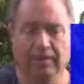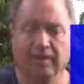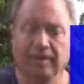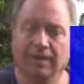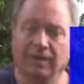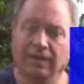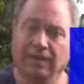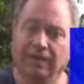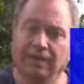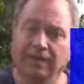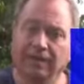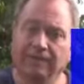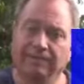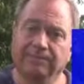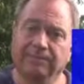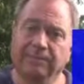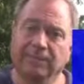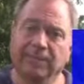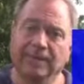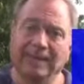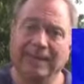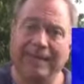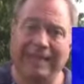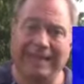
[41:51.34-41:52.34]

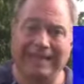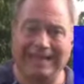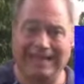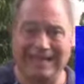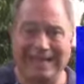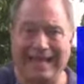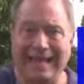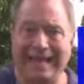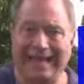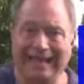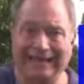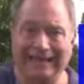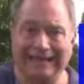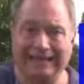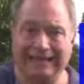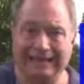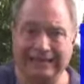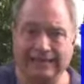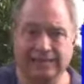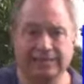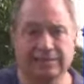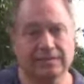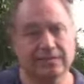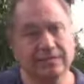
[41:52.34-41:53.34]
and that
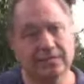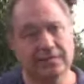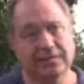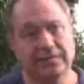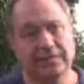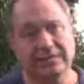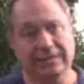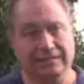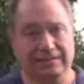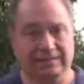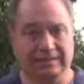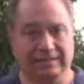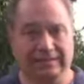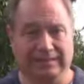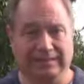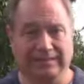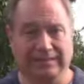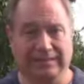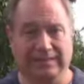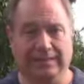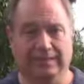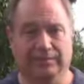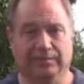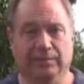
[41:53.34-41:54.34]
is, as an
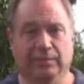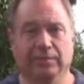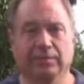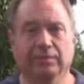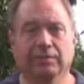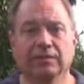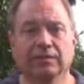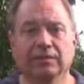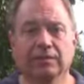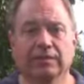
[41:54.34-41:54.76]
example,